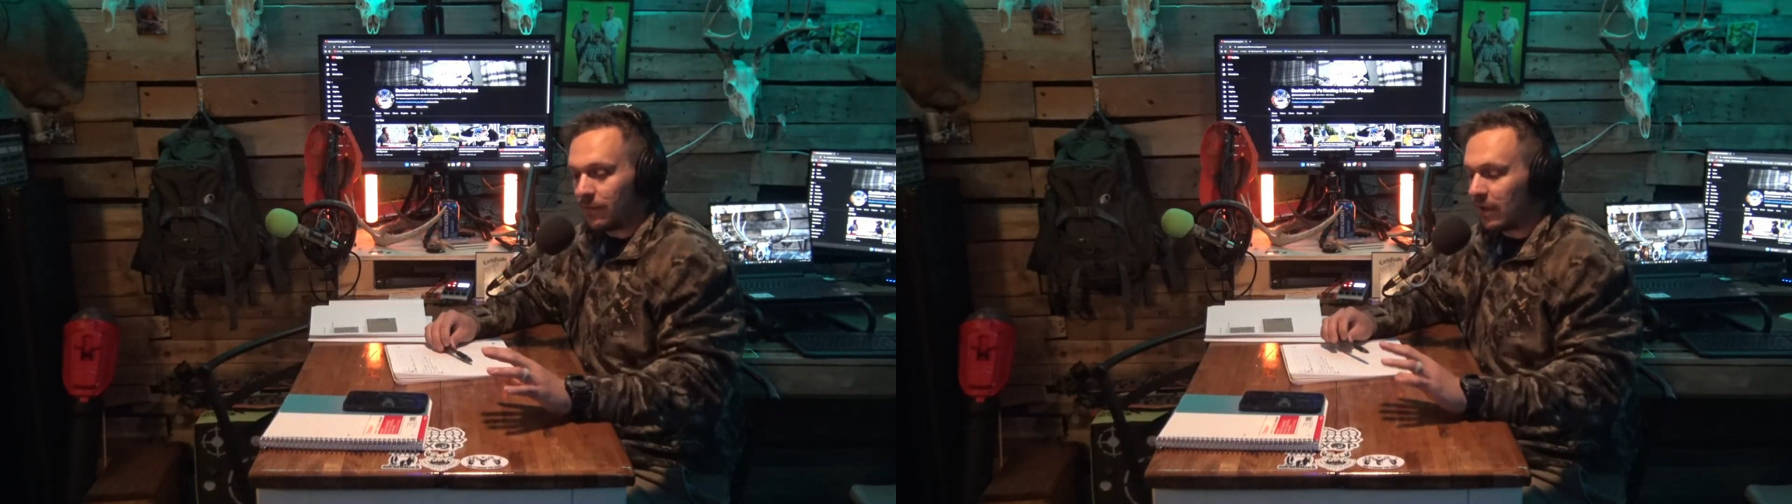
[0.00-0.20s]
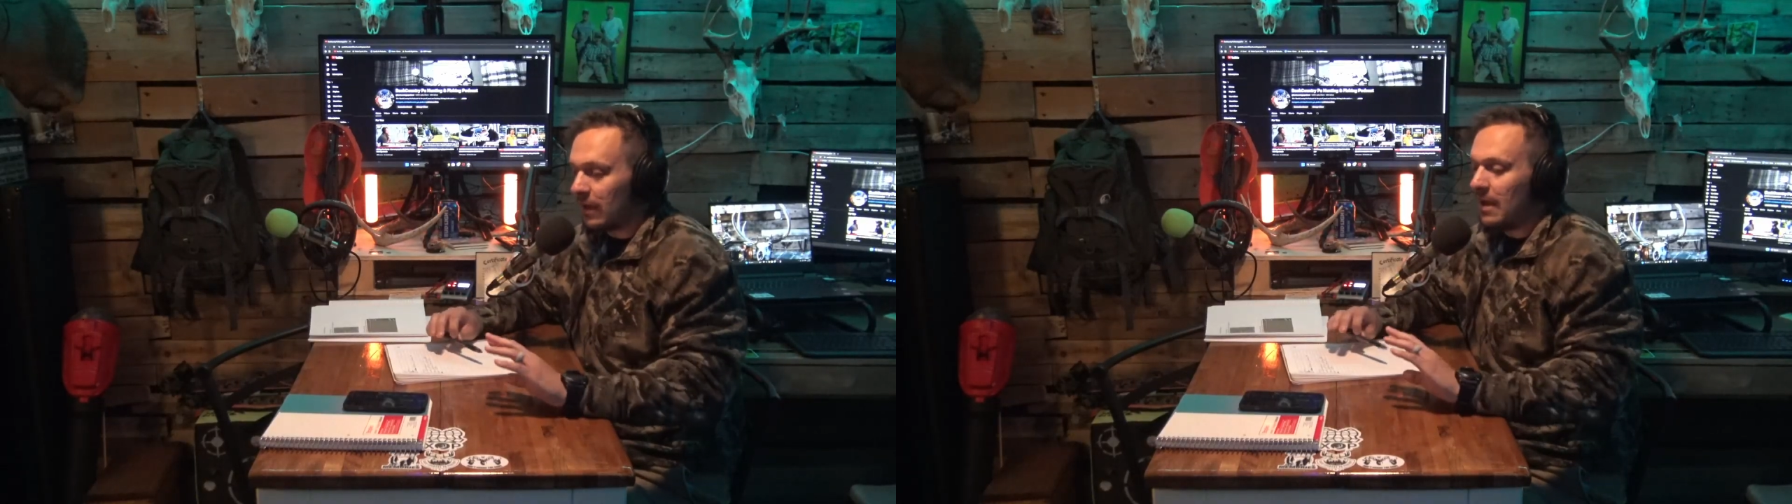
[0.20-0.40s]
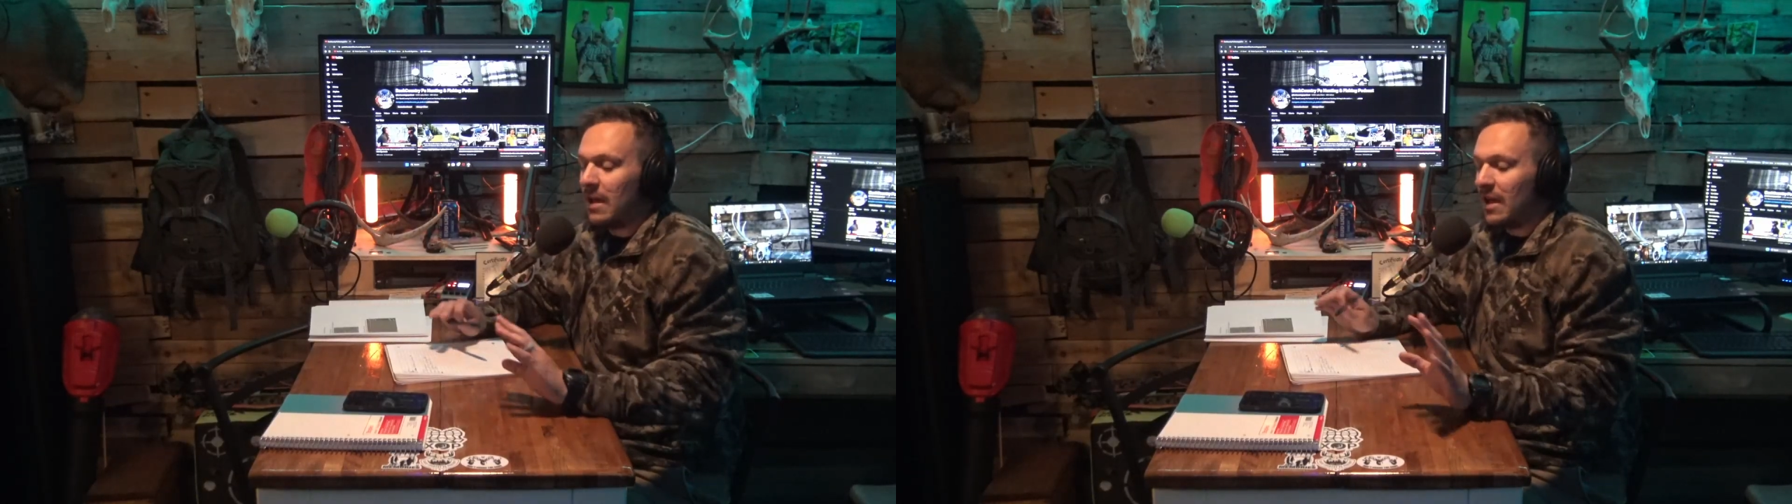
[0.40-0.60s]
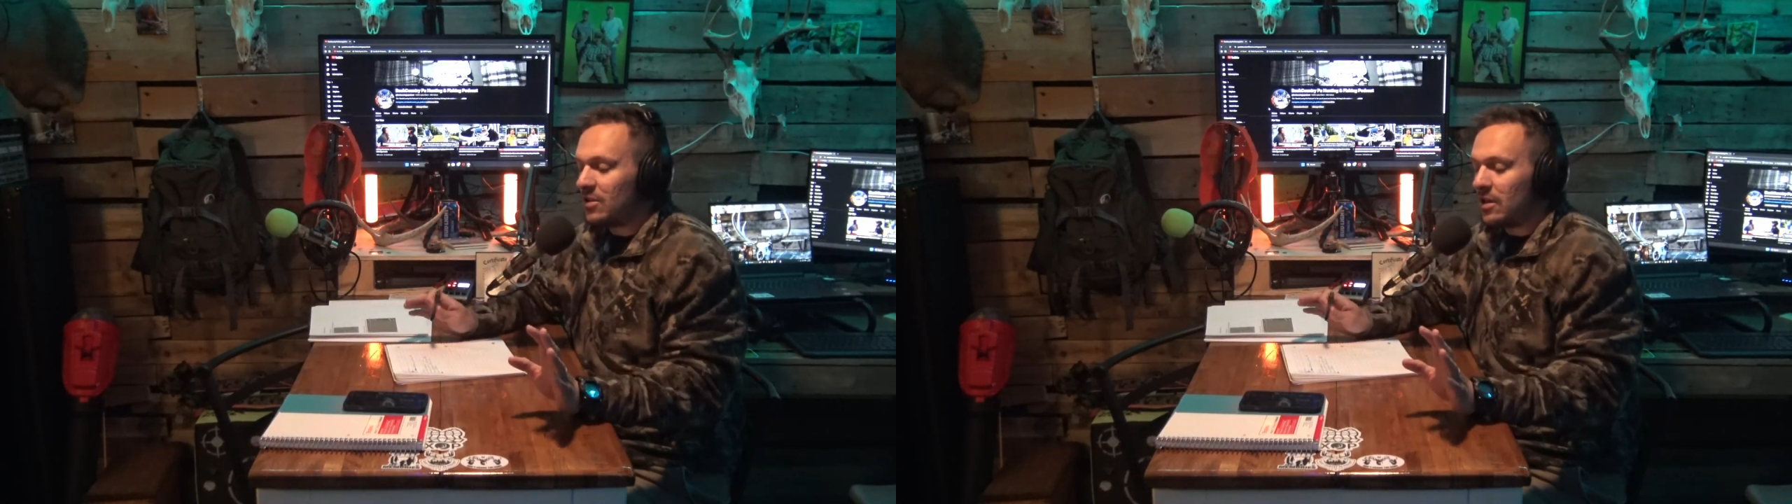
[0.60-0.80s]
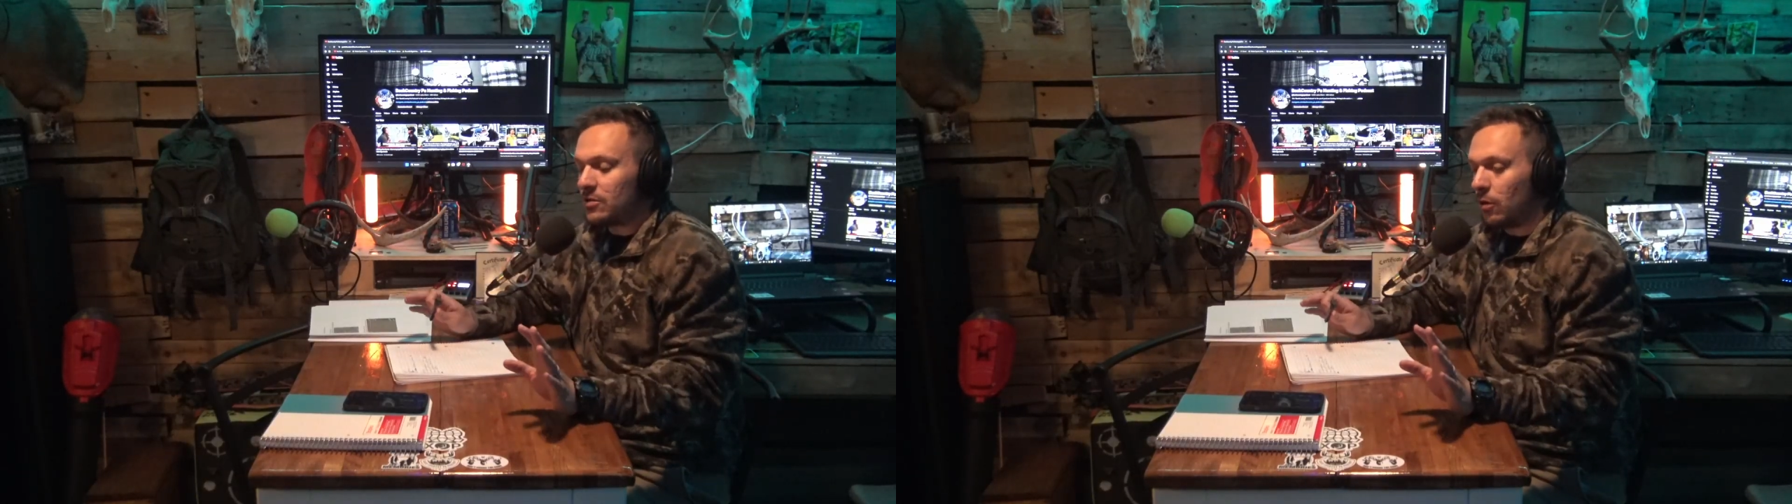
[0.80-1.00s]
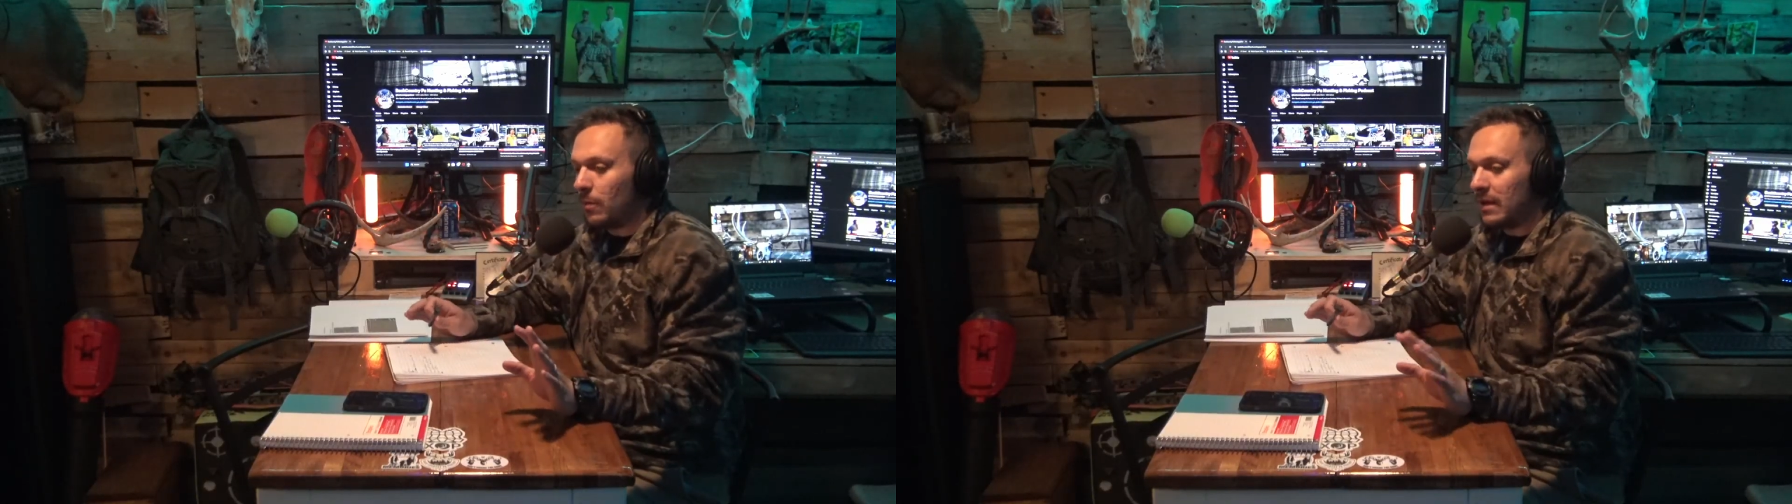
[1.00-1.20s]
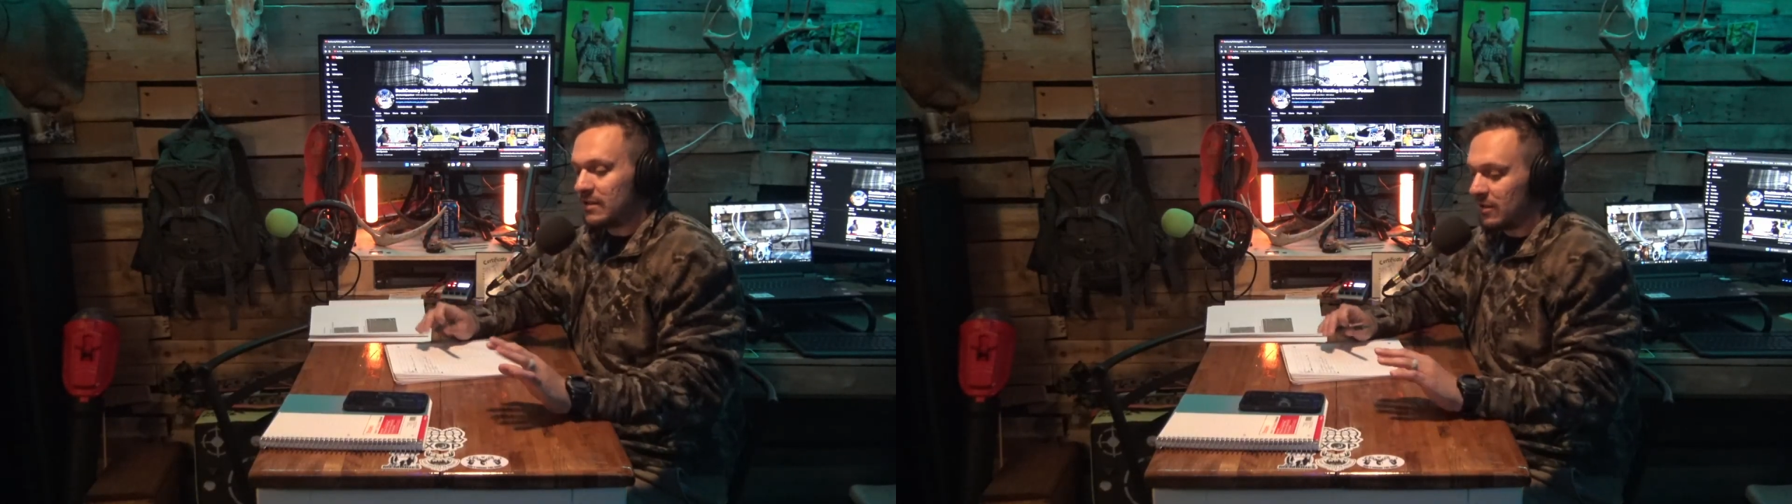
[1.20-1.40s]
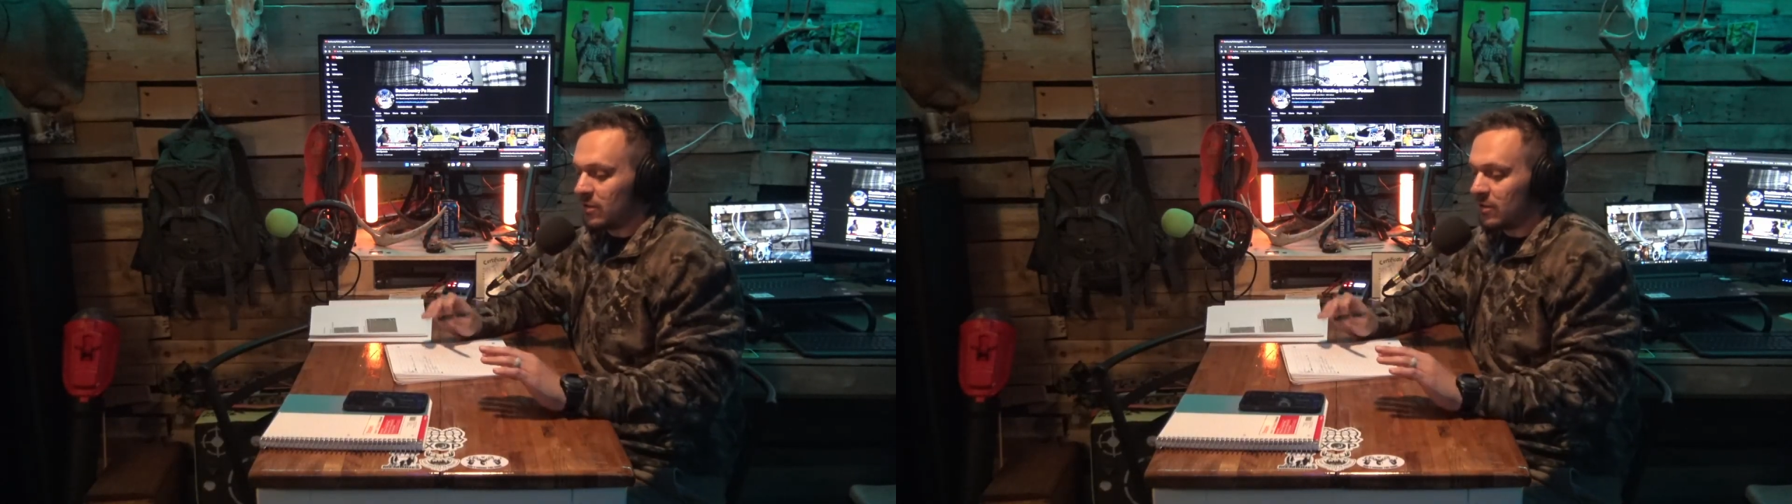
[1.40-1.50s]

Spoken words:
It changes your whole mindset.